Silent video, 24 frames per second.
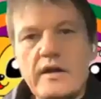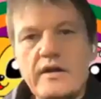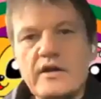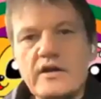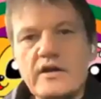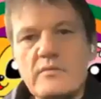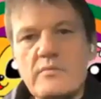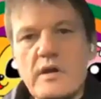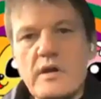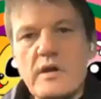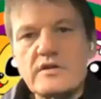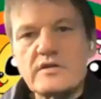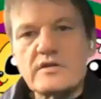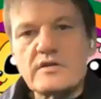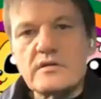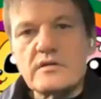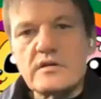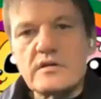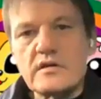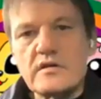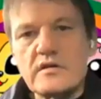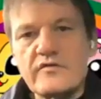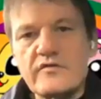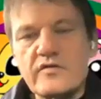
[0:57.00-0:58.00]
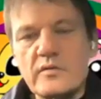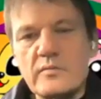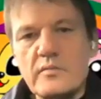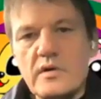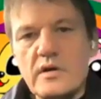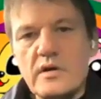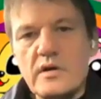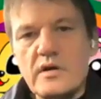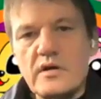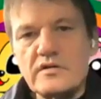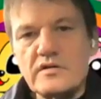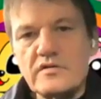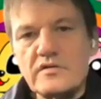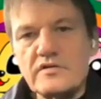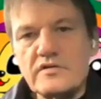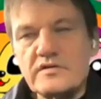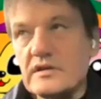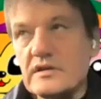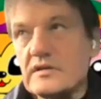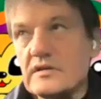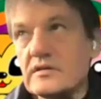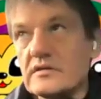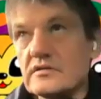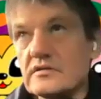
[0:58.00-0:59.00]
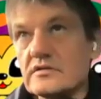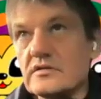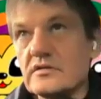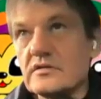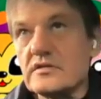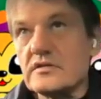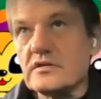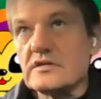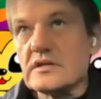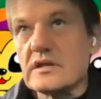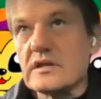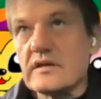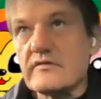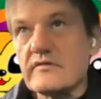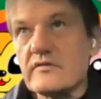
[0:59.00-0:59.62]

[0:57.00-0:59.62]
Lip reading: And you mentioned that you're from New Zealand. Could you tell